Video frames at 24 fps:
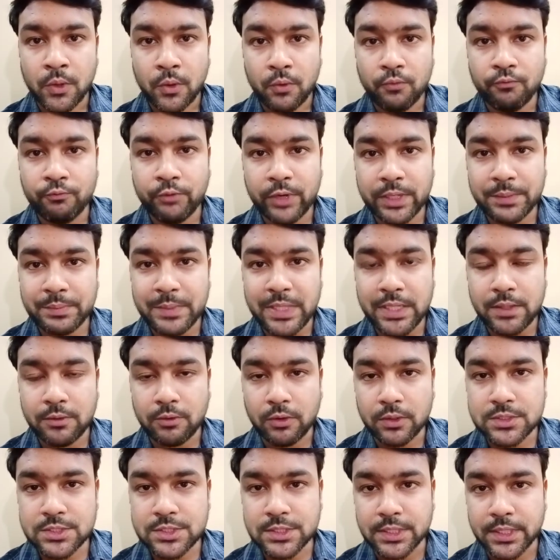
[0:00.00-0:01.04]
one may
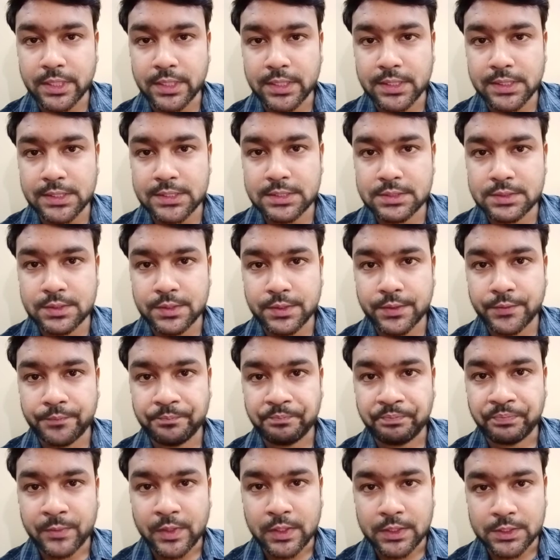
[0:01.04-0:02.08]
lost in his
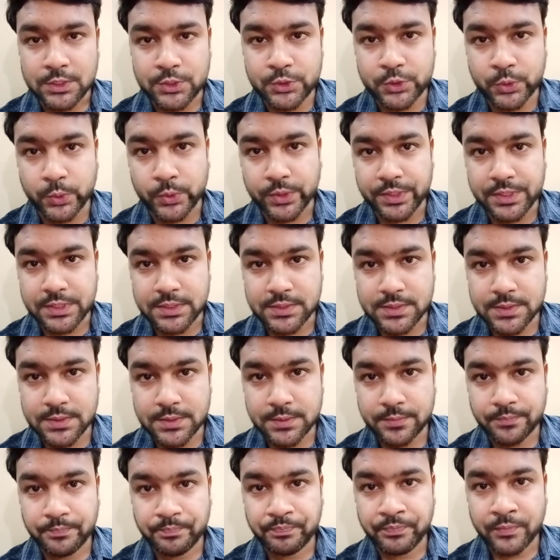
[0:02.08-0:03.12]
stories.
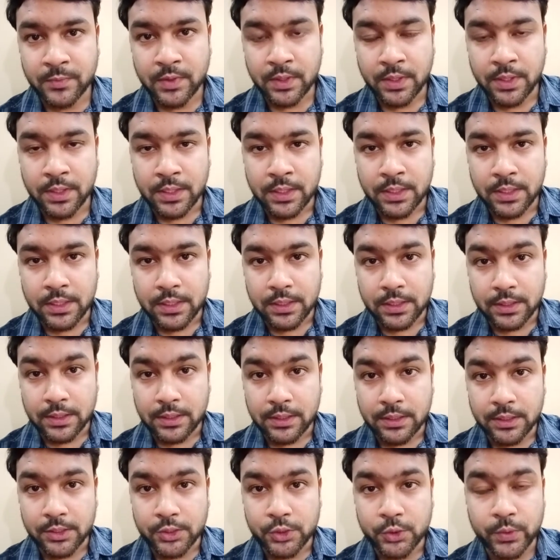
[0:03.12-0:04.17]

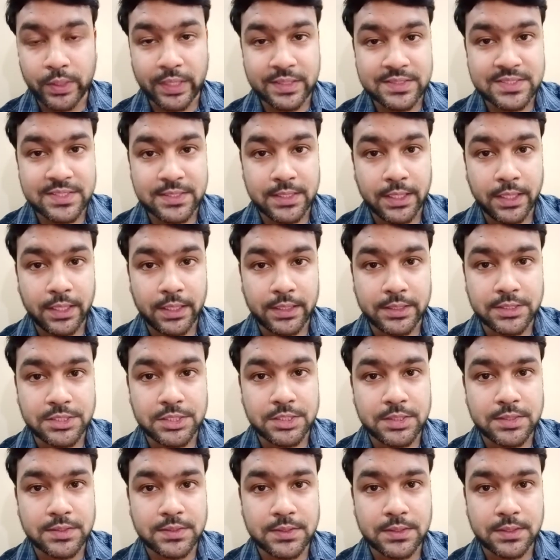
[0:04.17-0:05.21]
You can say it
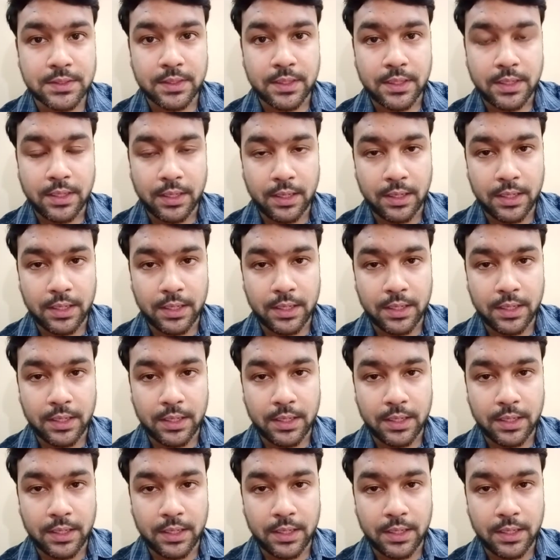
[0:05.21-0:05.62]
is a